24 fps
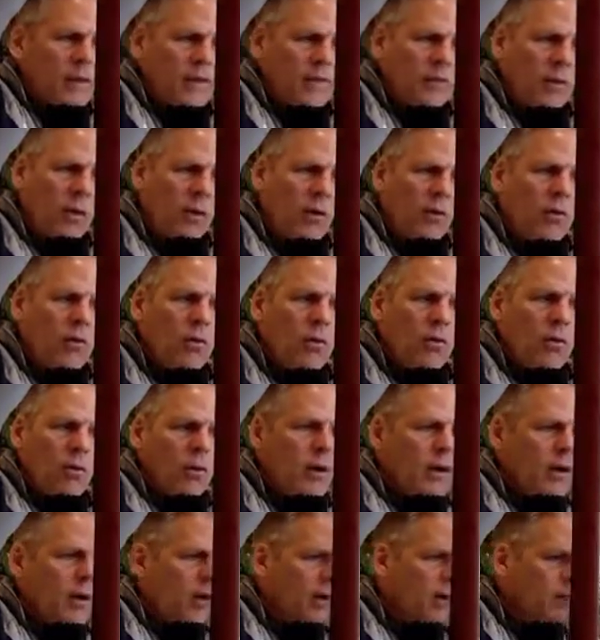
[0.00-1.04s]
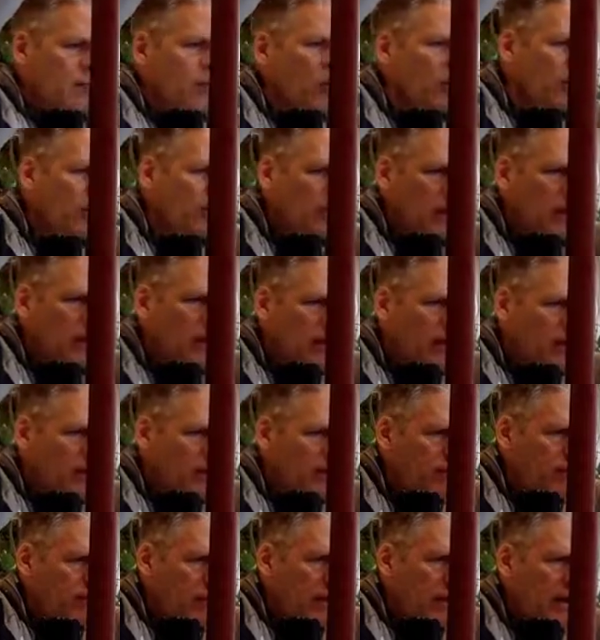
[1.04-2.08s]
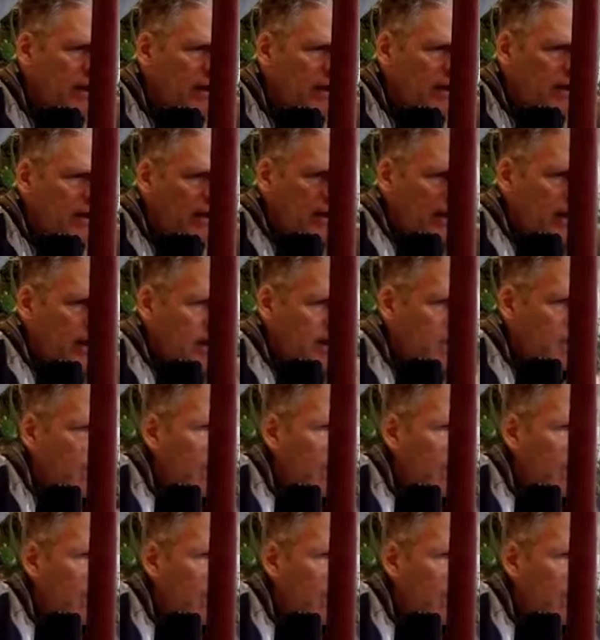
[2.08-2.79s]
so, oops, and I forgot a